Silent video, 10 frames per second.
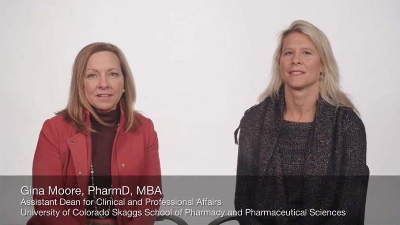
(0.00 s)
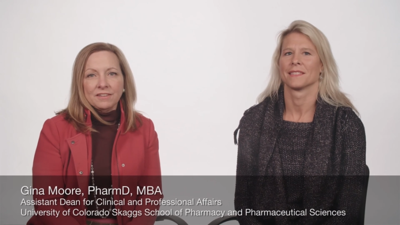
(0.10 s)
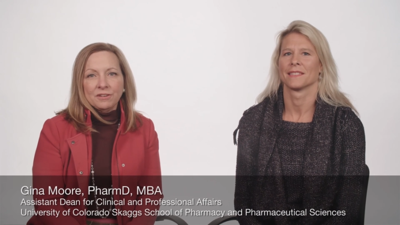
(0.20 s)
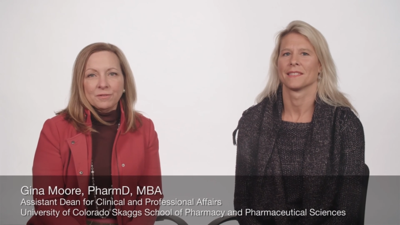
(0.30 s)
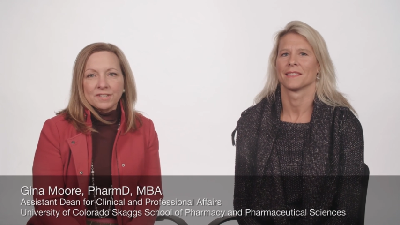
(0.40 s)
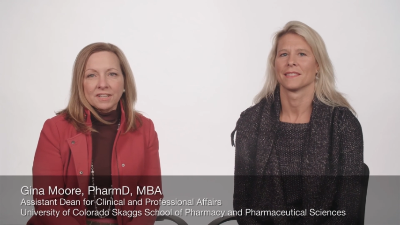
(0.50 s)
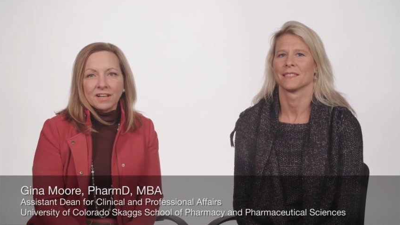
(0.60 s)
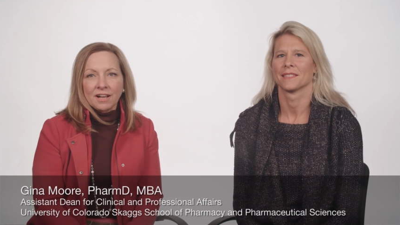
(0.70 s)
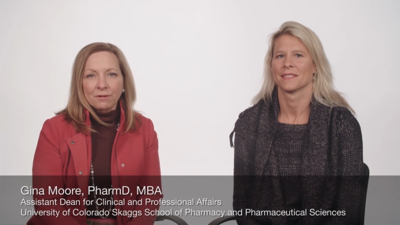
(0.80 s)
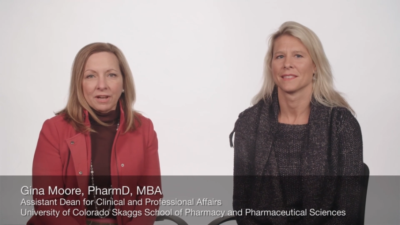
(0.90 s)
Speaker 1: at the University of
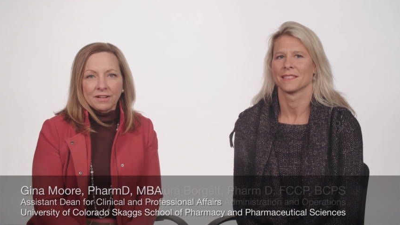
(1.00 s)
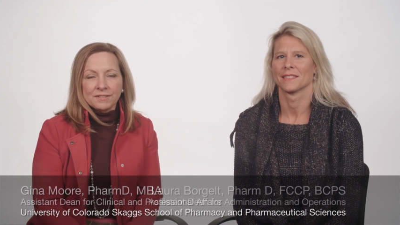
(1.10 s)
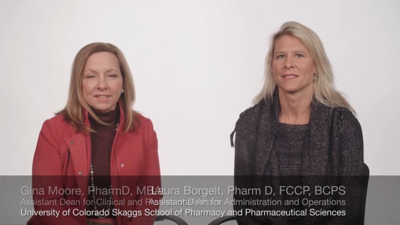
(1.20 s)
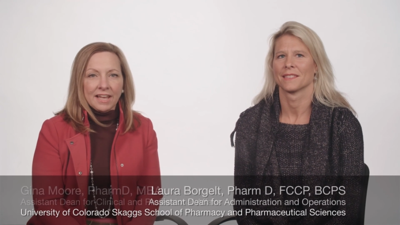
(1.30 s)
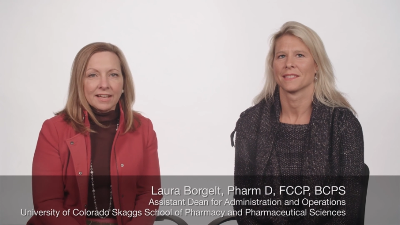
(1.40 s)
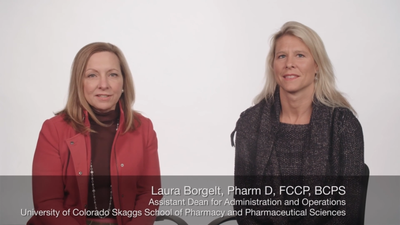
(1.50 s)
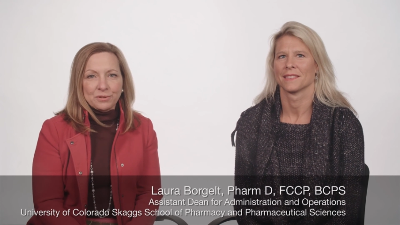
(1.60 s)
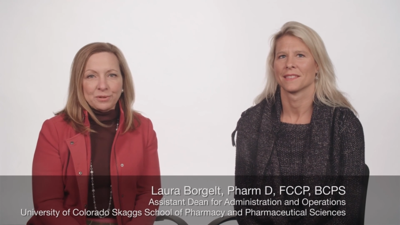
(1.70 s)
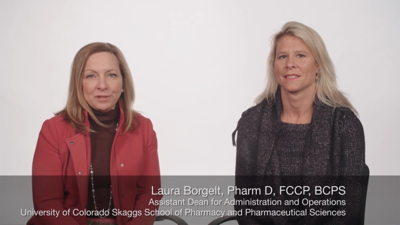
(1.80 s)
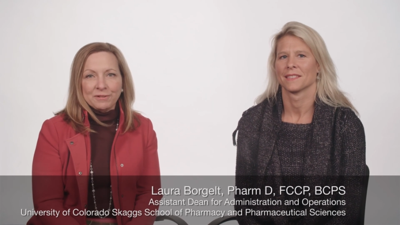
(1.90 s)
Colorado Skaggs
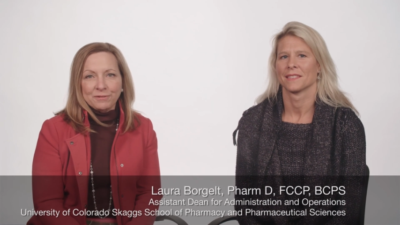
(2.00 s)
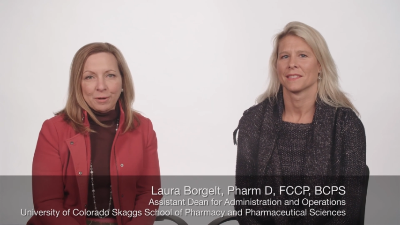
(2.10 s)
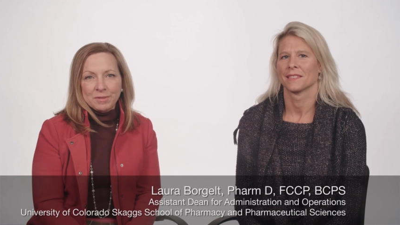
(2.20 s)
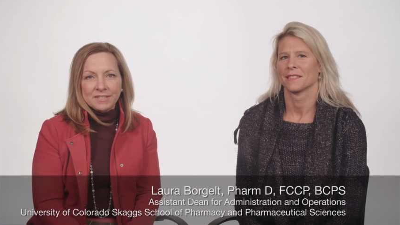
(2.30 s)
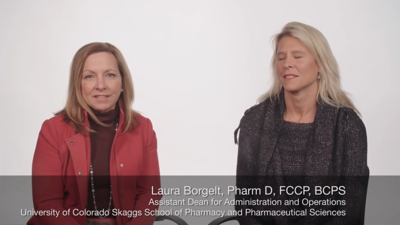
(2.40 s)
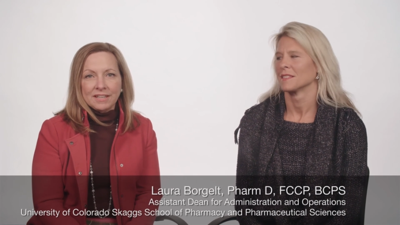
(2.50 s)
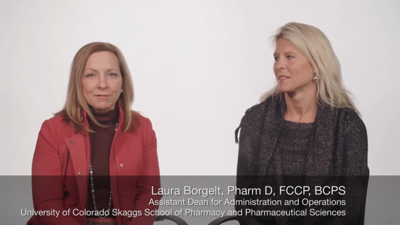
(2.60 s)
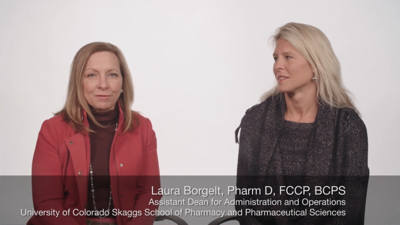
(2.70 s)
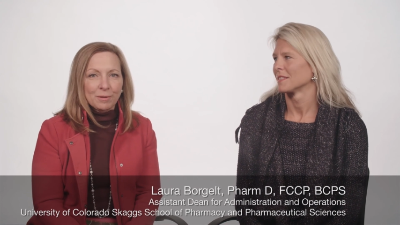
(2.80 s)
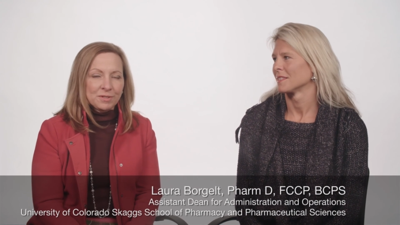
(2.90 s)
School of Pharmacy and
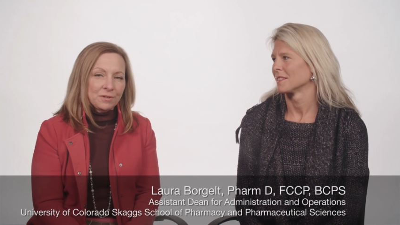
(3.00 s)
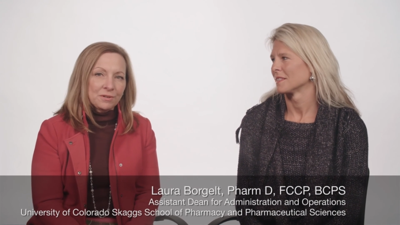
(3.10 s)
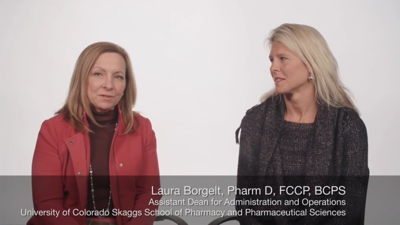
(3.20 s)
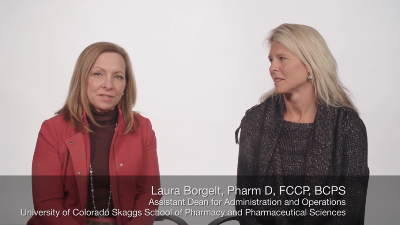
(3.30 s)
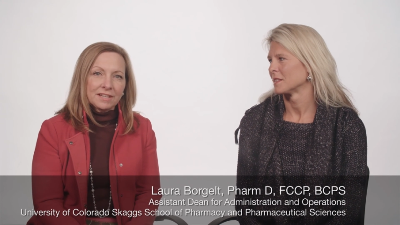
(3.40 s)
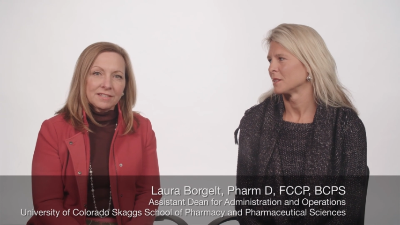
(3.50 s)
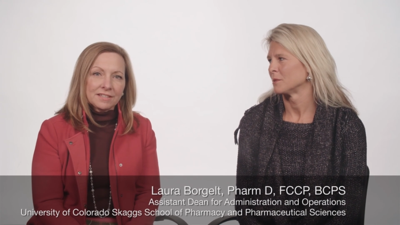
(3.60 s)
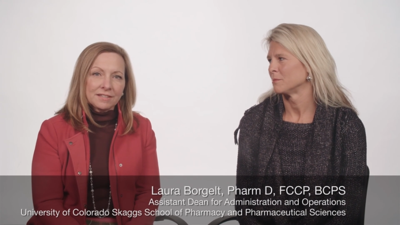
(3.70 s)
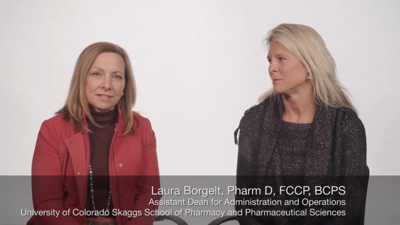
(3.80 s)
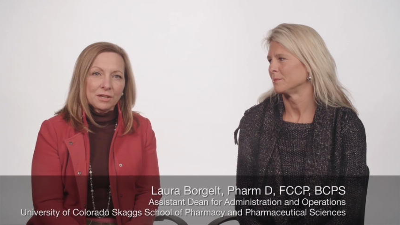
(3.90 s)
Pharmaceutical
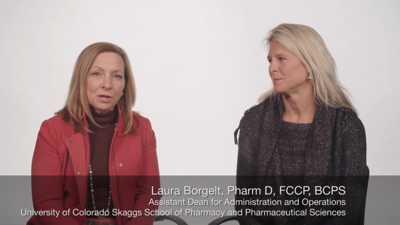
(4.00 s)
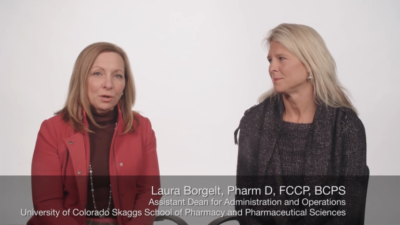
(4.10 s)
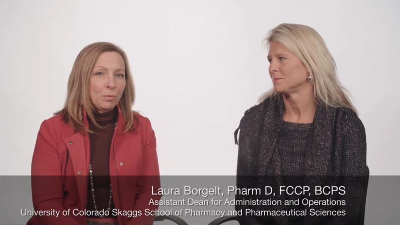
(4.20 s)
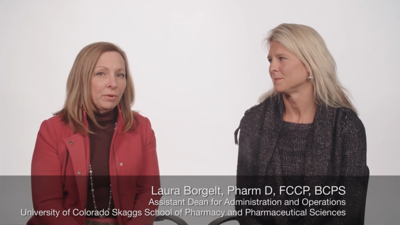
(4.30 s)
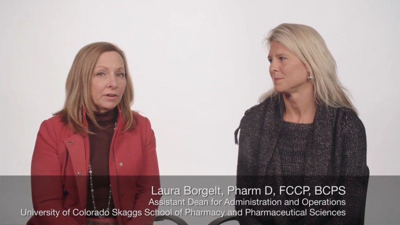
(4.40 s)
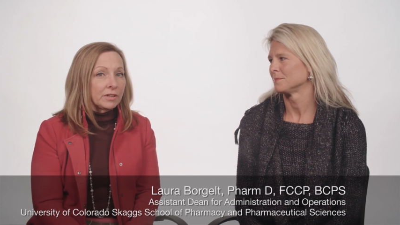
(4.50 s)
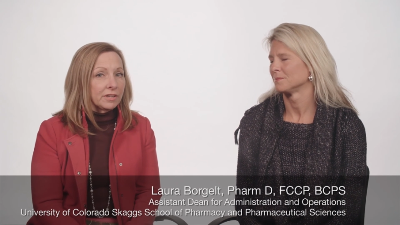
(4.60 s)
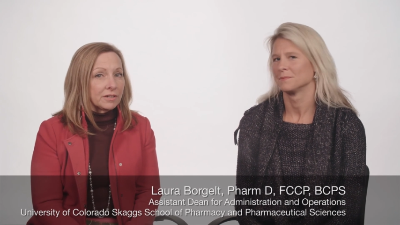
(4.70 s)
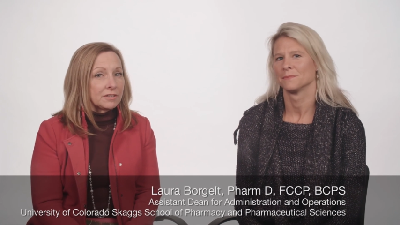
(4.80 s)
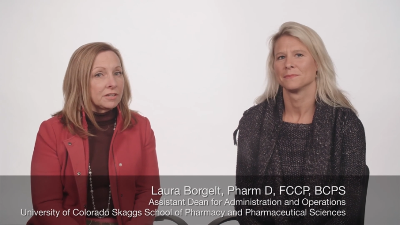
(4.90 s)
Sciences. We are
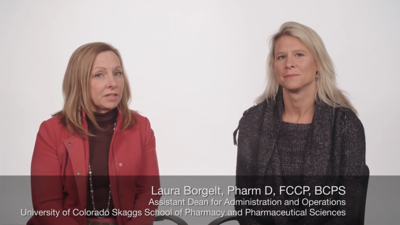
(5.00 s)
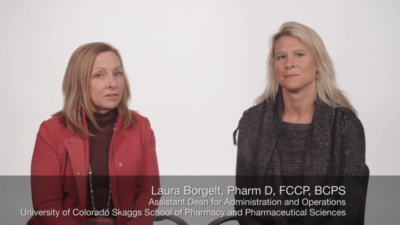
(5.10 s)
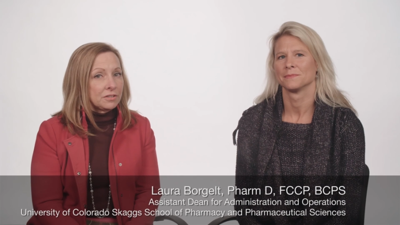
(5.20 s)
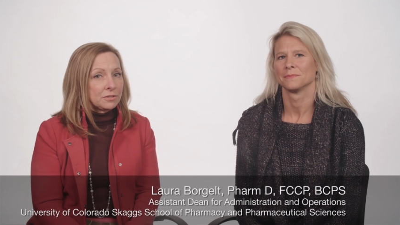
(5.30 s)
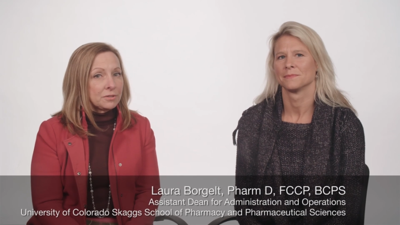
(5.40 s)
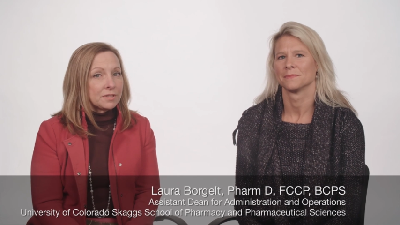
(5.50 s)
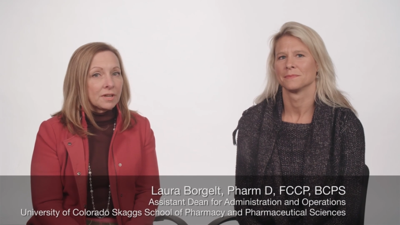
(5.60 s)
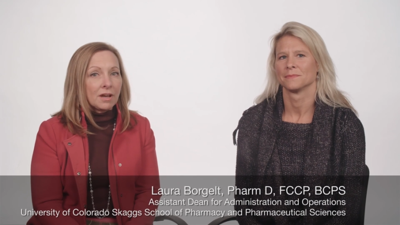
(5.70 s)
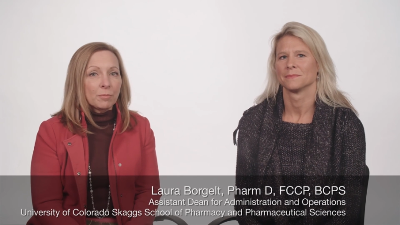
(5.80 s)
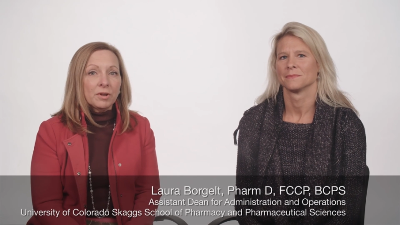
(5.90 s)
here to introduce the
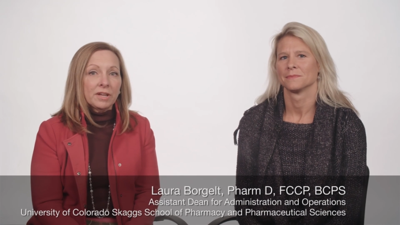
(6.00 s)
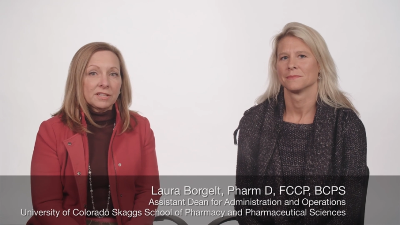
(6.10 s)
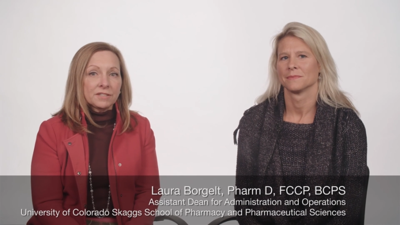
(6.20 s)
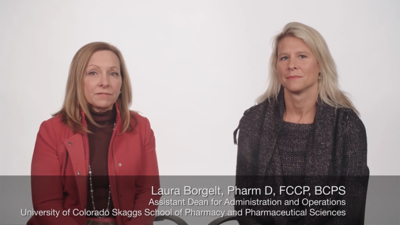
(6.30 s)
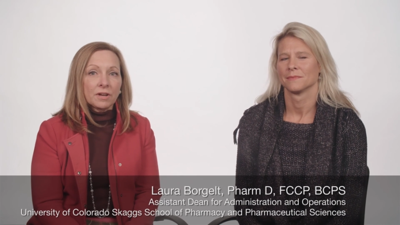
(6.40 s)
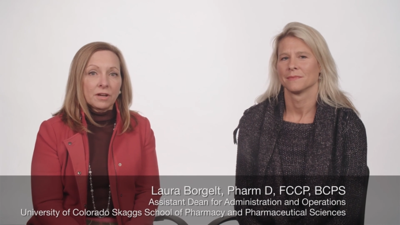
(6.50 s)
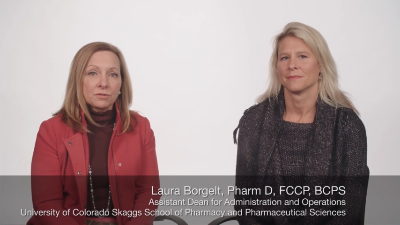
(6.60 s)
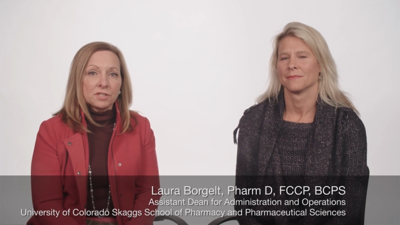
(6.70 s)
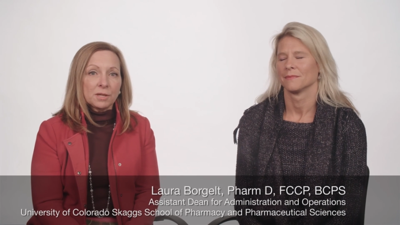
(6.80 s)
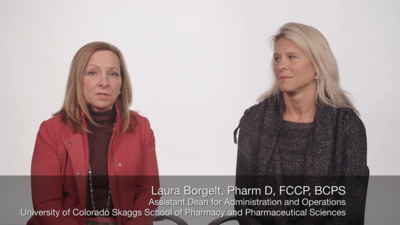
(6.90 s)
comprehensive
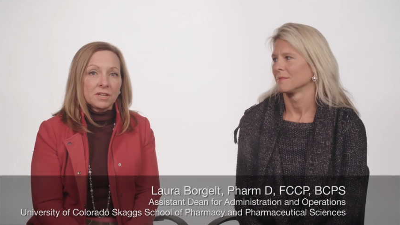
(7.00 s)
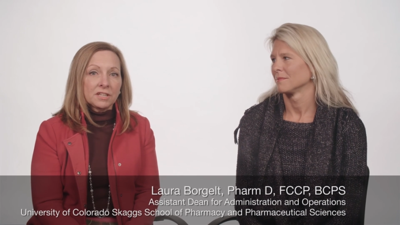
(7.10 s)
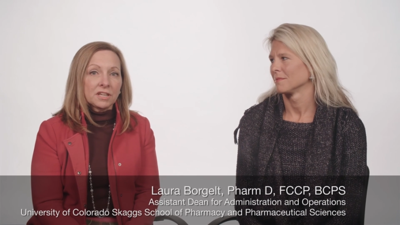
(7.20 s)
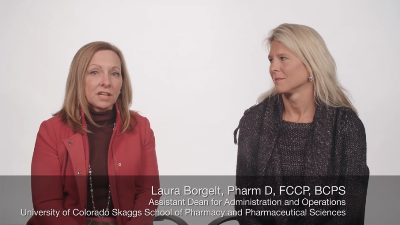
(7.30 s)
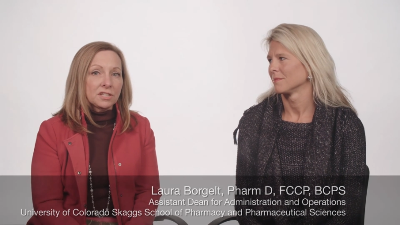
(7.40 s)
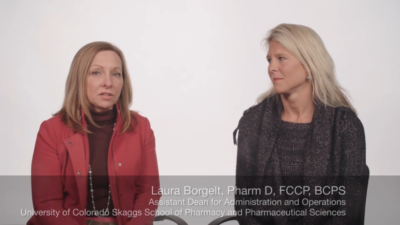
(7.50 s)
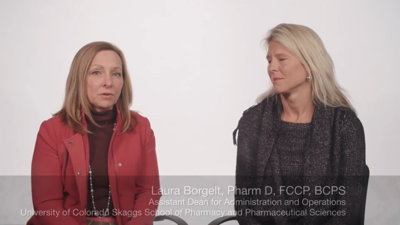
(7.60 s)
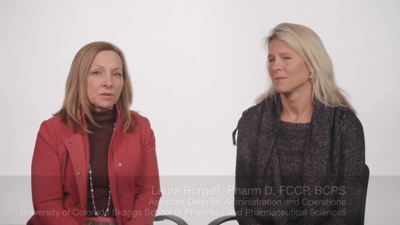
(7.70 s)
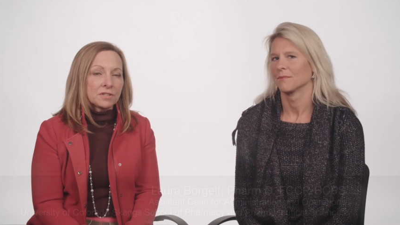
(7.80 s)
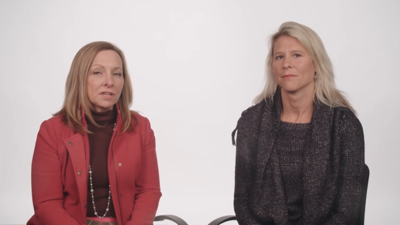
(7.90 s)
contraception education
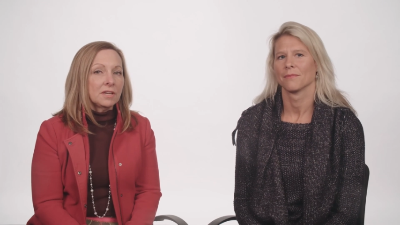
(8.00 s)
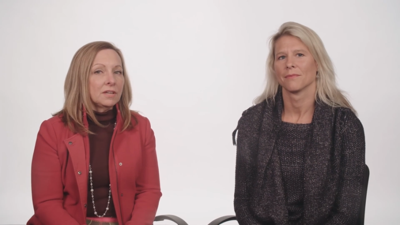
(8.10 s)
course